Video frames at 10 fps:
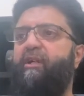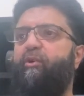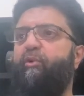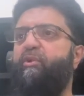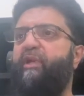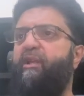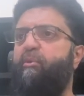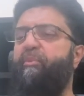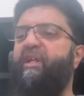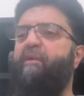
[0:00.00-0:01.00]
or you
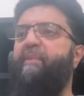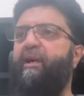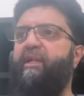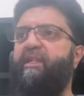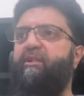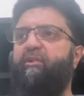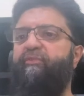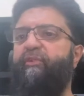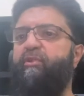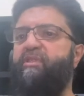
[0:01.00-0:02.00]
cannot bring about any good
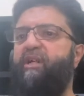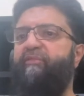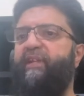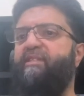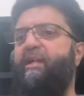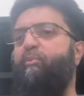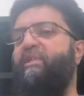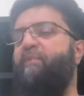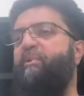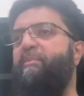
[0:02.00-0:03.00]
for yourself except
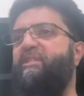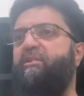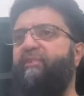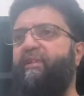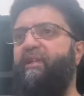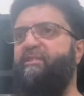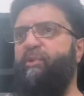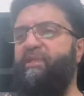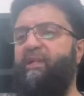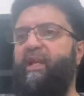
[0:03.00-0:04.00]
with the permission of Allah azza
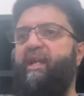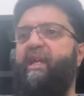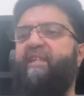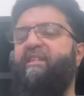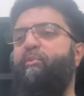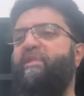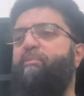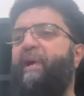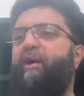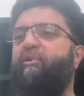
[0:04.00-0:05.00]
wa jal, except with the
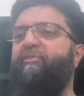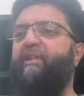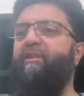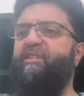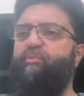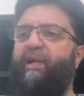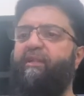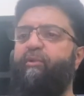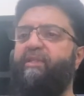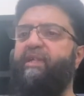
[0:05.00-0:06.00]
power of Allah
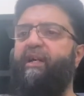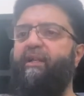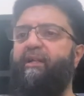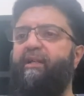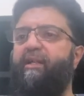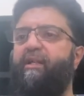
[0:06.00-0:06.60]
subhanahu wa ta'ala.